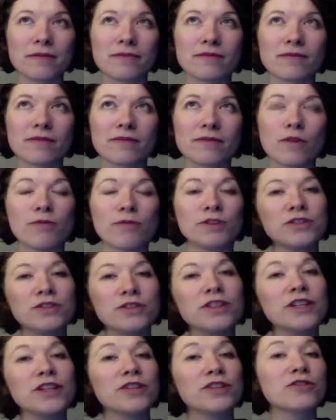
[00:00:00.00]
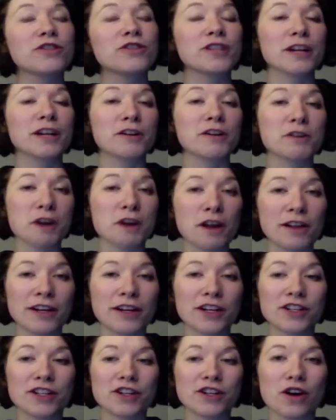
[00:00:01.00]
opportunity to share
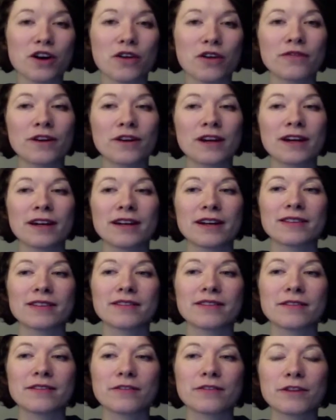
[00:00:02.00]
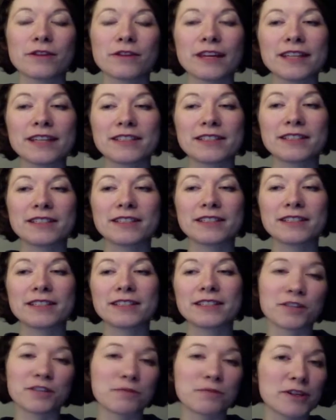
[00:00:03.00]
knowledge of things that the user
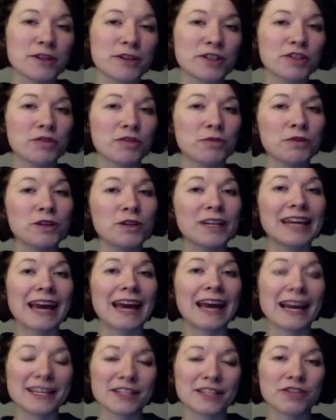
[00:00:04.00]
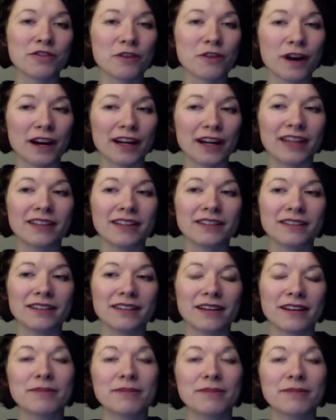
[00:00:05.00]
experience community has tried and
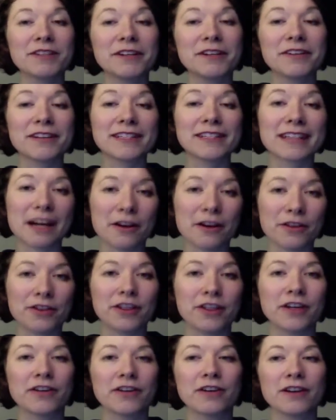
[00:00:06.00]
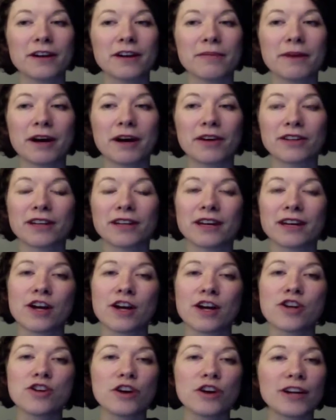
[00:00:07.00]
materials out there about
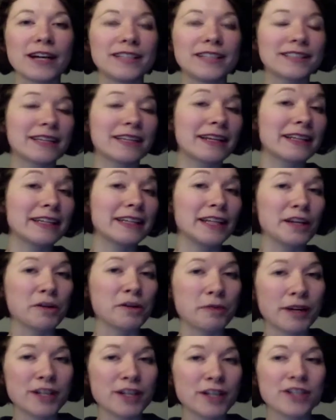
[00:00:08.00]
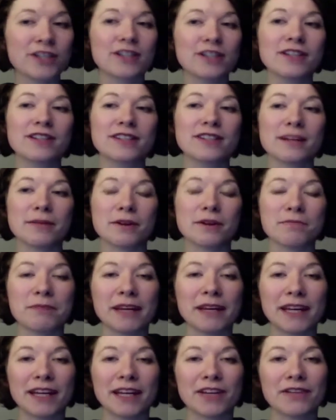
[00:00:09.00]
not asking leading questions, about
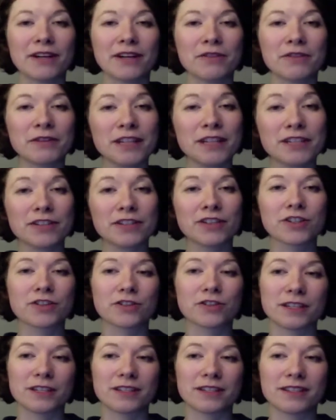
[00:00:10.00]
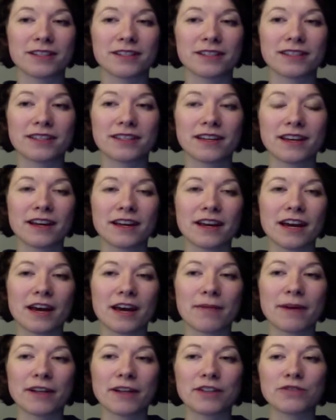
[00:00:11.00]
making the right research choices,
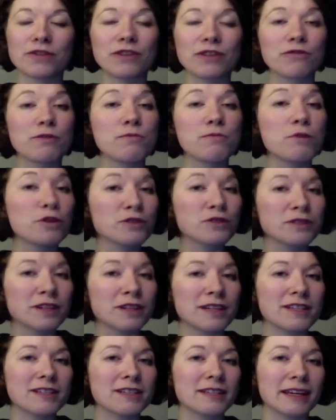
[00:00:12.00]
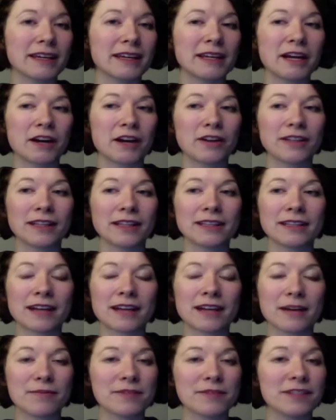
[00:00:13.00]
about doing remote testing and how that
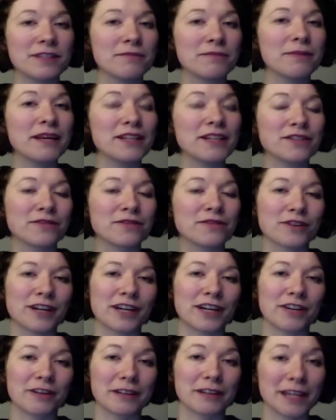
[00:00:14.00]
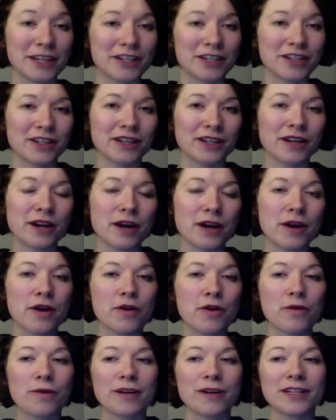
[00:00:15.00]
comes in the mix of triangulation,
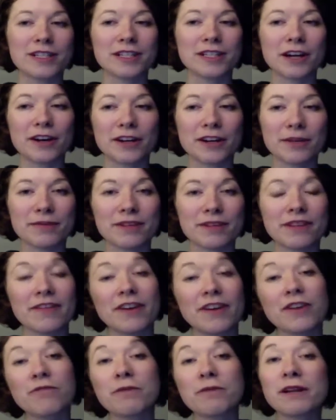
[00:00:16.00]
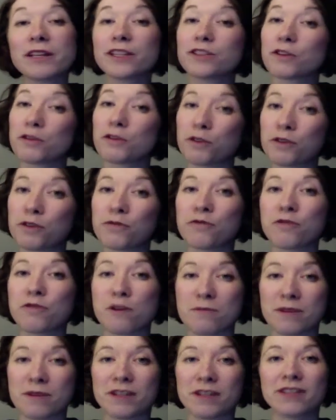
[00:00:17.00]
where startups are very willing to learn
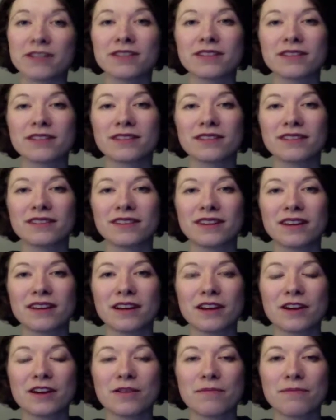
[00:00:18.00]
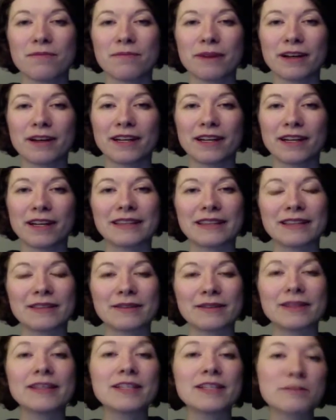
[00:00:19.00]
from us. But at
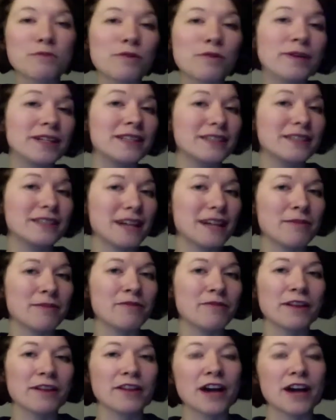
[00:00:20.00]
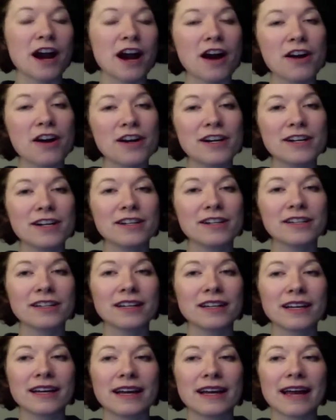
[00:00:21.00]
this moment in time, I feel there aren't
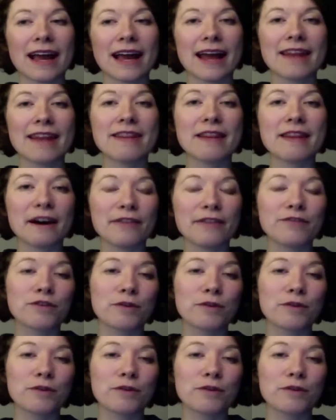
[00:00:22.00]
enough UX